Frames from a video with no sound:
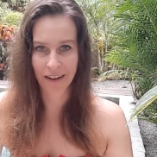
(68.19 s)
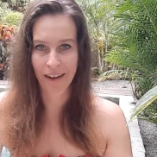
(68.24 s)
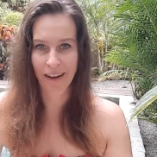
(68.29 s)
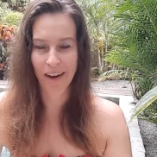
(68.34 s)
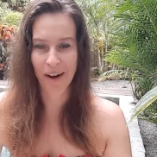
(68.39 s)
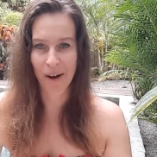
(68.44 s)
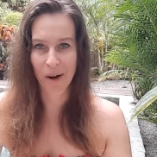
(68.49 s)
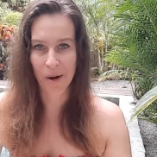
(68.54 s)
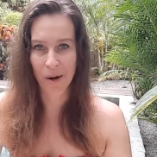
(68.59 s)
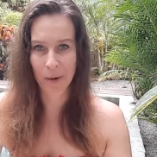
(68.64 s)

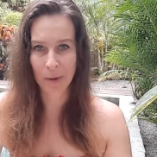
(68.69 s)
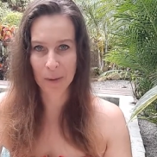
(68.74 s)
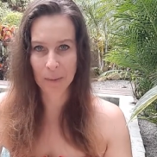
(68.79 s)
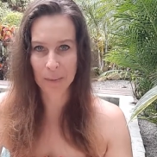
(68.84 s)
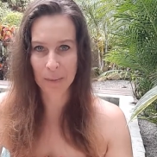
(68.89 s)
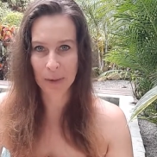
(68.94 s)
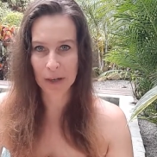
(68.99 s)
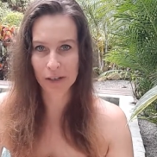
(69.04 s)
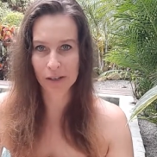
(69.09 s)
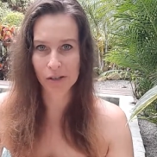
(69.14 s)

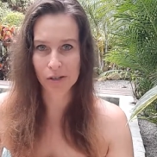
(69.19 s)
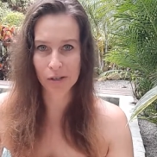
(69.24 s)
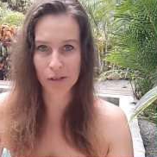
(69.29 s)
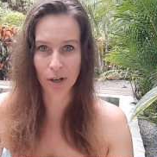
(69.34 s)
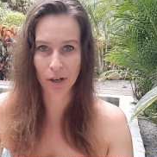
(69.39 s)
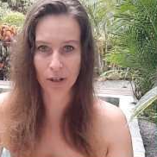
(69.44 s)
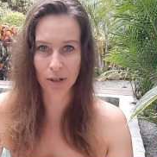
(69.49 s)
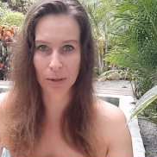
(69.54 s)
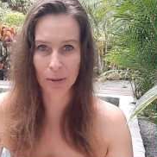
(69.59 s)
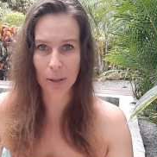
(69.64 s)
Um,
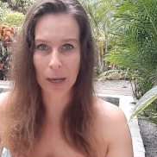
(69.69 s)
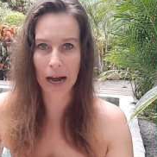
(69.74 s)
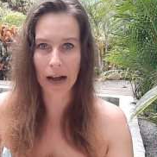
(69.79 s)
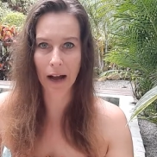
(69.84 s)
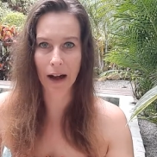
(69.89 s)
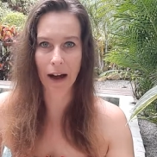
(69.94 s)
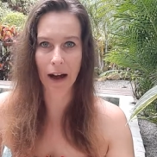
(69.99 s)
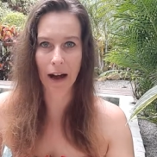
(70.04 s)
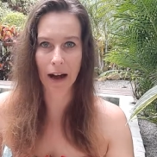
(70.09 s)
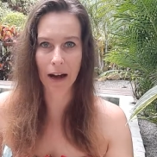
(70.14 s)
so
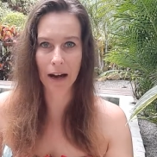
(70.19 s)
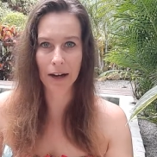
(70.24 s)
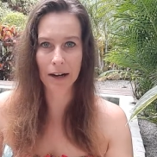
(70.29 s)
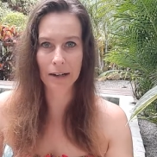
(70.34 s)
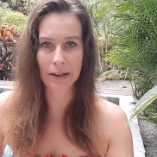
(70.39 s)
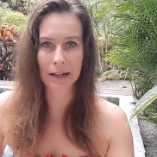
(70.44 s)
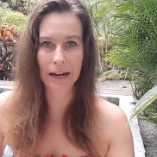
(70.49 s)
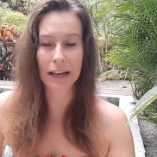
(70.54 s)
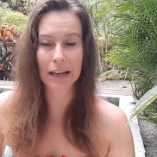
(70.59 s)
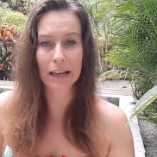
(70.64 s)

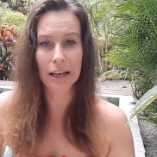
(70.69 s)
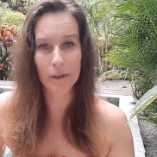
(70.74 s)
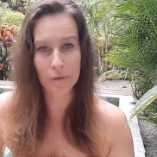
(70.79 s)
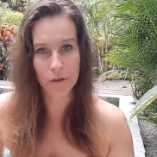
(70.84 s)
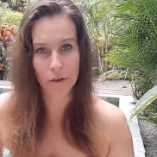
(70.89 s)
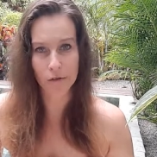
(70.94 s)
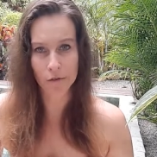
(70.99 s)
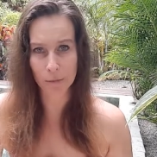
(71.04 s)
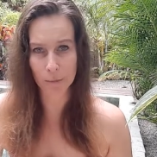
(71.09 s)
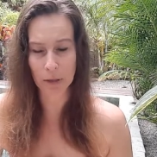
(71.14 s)
uh, if
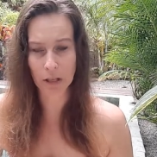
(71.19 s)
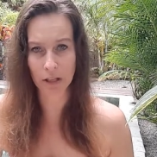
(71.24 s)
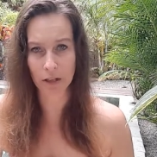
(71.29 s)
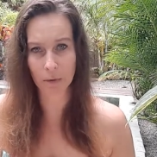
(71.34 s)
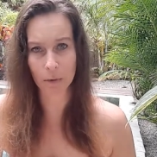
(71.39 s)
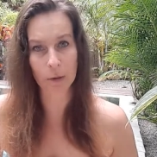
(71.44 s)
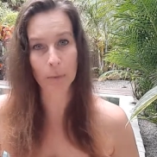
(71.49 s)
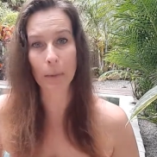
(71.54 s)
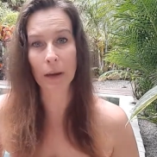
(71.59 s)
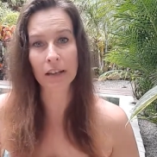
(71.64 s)
you're familiar
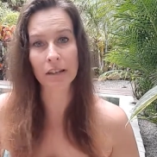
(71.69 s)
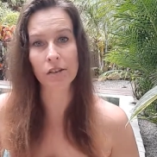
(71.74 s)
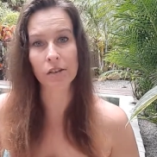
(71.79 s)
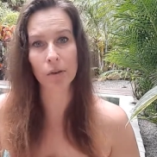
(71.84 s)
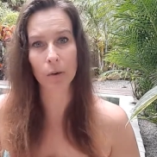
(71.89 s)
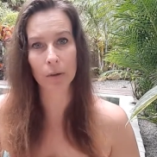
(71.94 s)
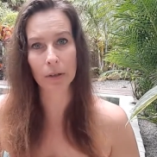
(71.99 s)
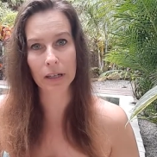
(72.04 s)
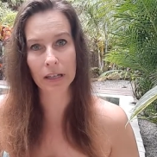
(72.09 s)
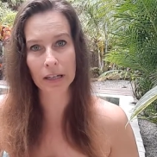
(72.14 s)
with my
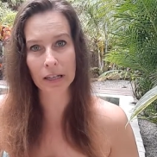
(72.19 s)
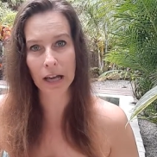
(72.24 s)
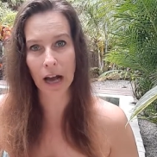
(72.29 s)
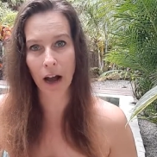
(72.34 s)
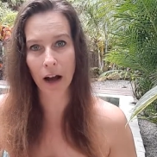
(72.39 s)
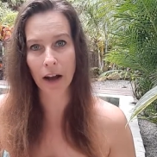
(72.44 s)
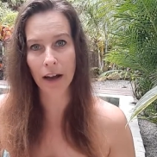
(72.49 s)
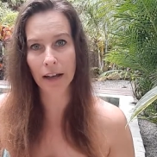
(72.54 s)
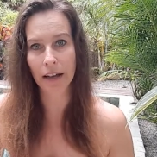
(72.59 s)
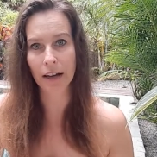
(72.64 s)
story,
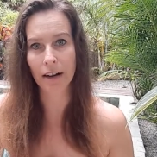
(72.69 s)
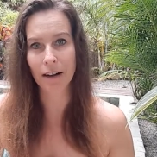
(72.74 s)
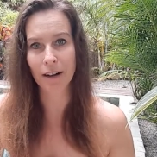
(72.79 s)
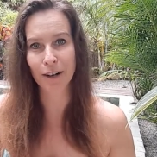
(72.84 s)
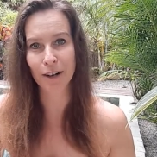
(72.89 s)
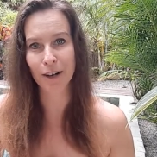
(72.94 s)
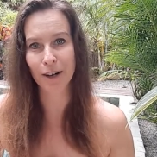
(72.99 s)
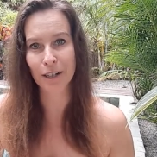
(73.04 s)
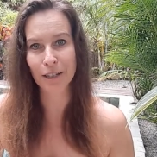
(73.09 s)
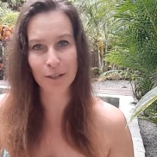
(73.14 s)
I
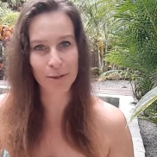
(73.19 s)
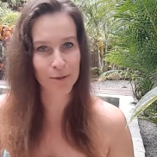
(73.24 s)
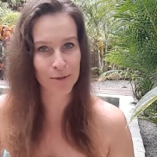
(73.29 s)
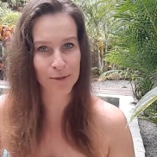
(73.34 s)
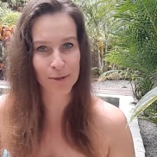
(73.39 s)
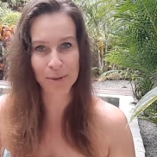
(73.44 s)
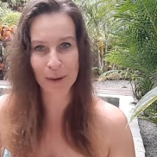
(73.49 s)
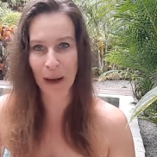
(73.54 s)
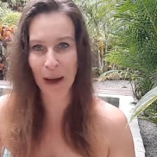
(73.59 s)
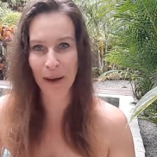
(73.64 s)
uh,
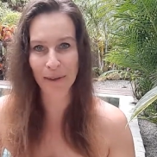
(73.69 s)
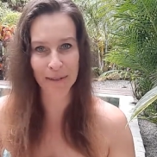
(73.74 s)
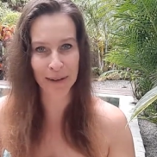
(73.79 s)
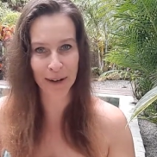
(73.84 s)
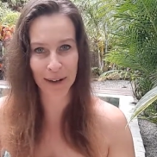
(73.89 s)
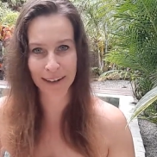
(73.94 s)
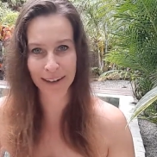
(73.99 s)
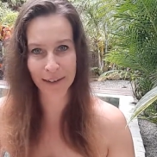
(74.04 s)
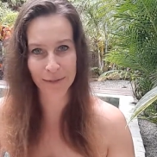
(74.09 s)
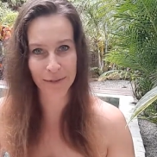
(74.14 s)
used to have a
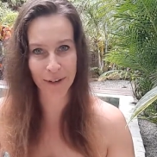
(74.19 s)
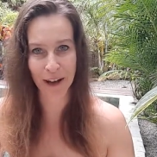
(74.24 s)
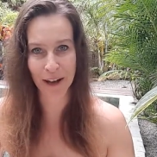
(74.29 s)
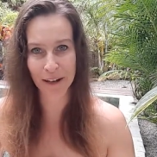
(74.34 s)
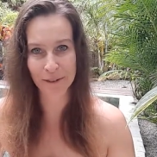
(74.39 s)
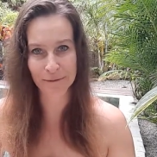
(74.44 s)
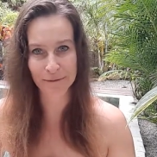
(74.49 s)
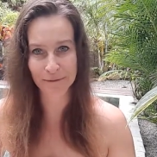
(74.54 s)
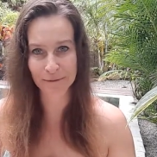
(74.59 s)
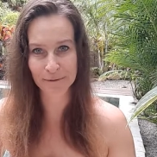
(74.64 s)
nine to
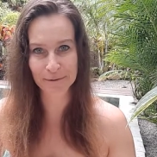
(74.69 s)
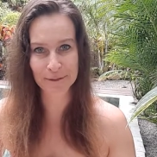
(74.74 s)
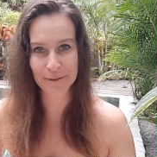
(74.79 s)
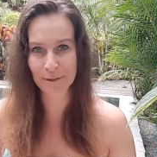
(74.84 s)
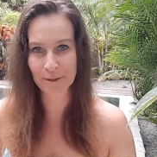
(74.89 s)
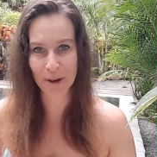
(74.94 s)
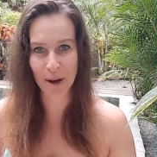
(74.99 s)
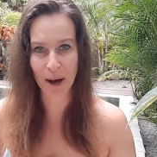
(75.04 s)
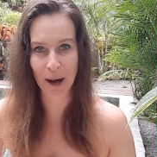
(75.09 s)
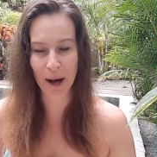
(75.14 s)
five
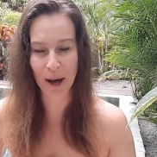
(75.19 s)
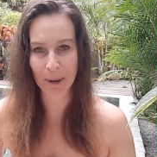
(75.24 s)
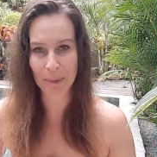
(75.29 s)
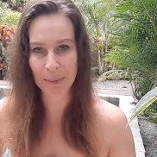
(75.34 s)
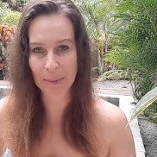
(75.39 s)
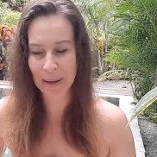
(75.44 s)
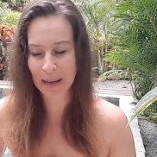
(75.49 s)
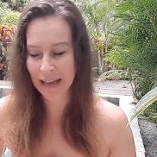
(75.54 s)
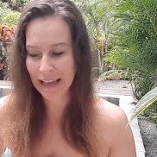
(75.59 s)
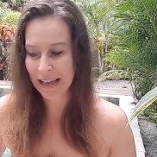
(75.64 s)

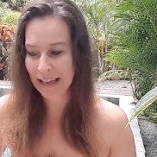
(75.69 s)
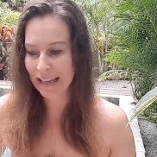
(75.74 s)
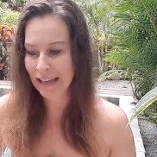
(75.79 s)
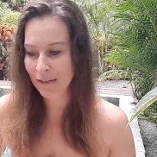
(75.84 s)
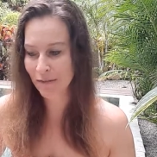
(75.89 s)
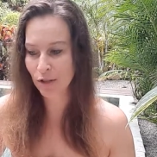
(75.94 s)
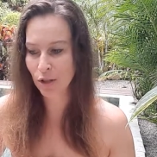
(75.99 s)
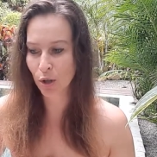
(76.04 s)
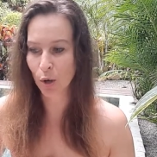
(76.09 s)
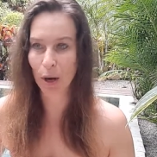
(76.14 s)
job.
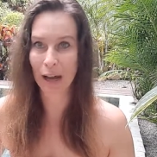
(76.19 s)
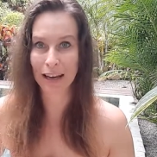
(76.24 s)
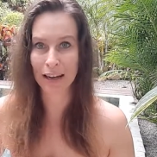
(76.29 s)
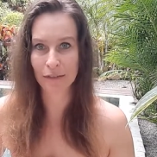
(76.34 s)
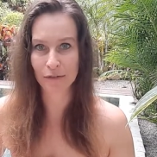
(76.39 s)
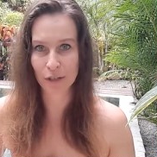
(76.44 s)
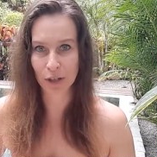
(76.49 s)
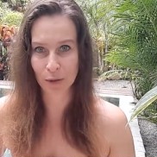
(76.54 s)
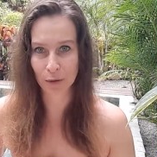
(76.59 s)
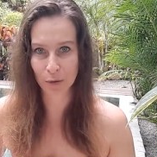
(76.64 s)
Even though I
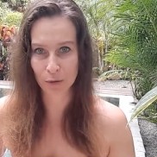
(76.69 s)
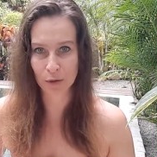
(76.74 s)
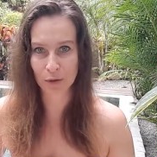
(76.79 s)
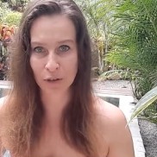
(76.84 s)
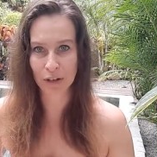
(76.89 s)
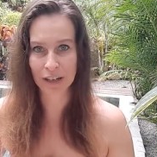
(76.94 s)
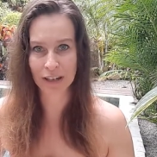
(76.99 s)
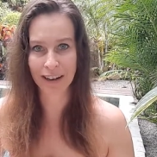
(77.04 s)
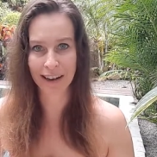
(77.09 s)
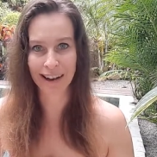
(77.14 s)
lived in Costa
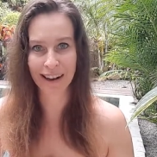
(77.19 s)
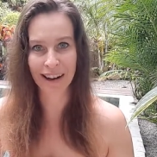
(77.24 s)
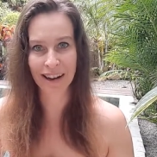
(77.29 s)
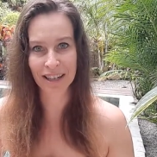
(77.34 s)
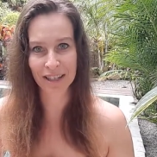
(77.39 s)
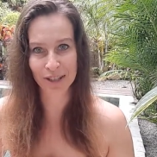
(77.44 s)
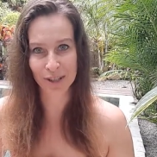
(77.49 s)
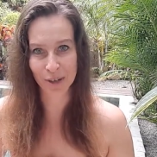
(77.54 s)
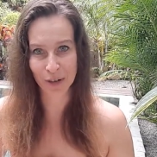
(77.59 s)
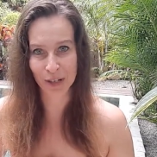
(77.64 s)
Rica, I
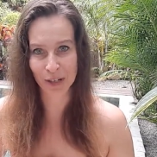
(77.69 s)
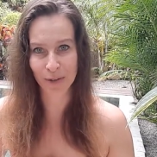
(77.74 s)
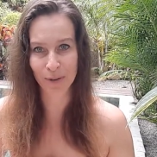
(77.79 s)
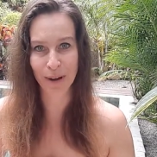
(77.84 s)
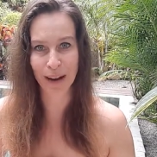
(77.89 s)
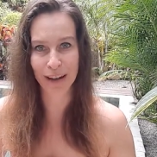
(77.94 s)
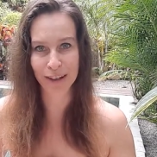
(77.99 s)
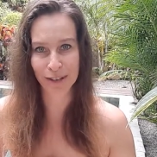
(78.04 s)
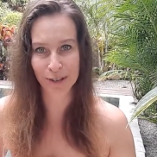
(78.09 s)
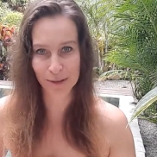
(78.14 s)
still had to
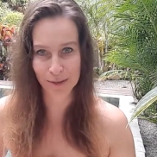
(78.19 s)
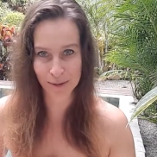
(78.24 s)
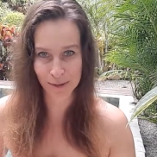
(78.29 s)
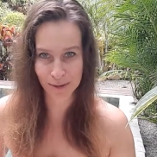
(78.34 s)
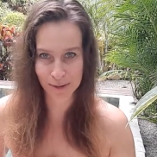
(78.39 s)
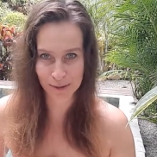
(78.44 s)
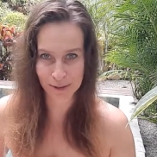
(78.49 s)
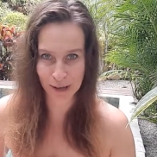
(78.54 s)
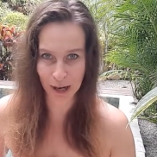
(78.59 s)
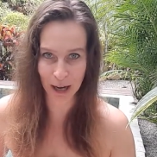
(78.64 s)
answer to
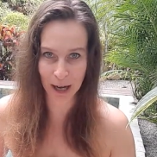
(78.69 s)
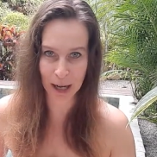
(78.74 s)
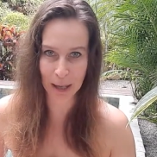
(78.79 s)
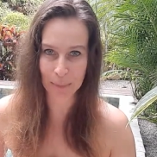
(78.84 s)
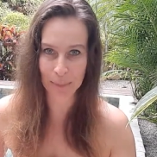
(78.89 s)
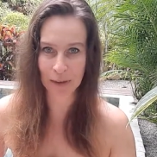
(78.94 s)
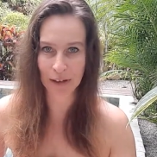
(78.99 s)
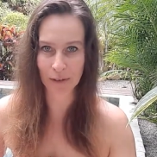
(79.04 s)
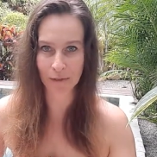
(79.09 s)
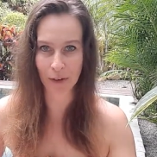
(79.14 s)
a
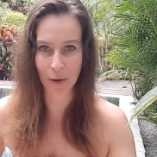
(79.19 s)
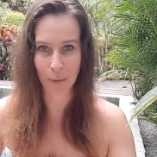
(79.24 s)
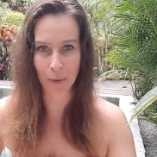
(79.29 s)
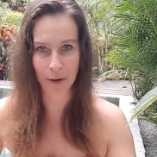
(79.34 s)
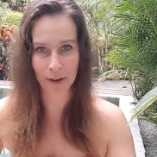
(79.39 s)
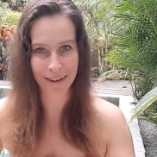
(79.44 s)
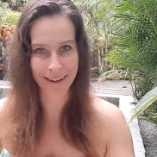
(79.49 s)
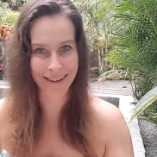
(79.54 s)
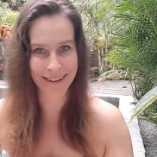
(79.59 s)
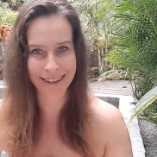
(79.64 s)
job. And if I
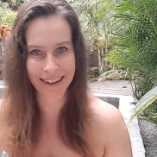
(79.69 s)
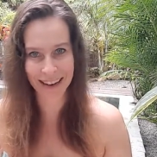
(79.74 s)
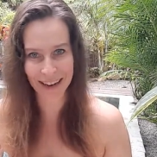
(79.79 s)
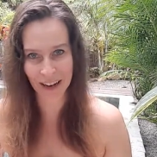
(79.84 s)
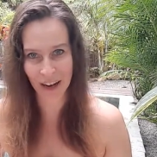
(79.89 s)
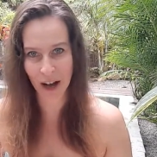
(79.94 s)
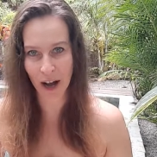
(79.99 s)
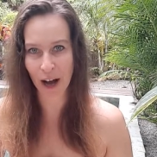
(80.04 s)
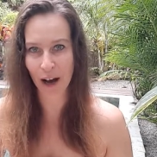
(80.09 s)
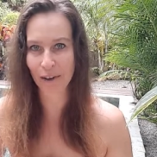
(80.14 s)
wanted a day
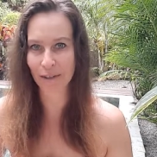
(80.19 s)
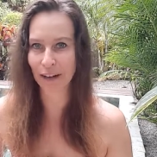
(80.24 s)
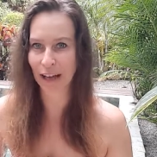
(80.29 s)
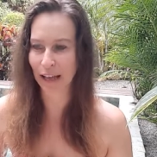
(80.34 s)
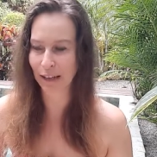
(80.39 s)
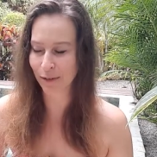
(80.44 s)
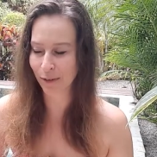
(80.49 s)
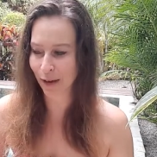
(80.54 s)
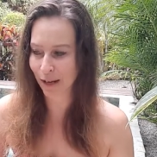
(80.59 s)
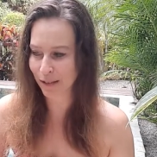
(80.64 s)
off, I
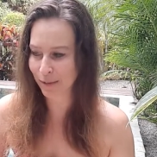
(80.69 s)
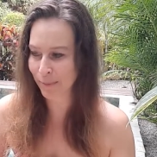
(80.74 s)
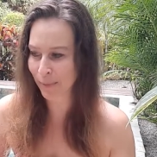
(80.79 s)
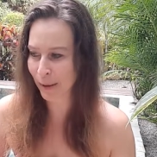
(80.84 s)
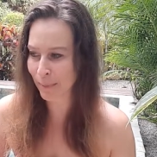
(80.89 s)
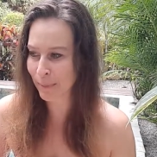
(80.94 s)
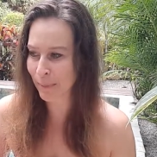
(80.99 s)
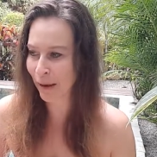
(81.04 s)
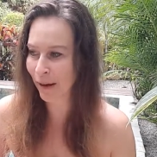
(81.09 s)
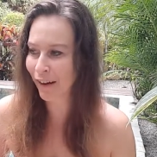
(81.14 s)
had to ask
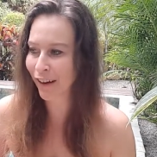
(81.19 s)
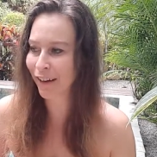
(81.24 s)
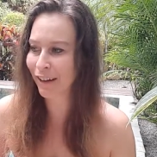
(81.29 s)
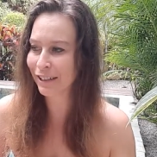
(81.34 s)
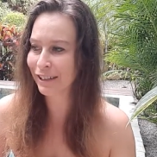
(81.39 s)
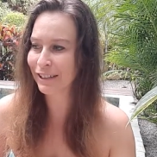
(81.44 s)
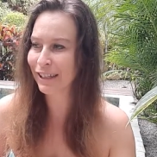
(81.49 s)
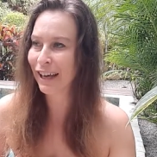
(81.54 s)
my boss.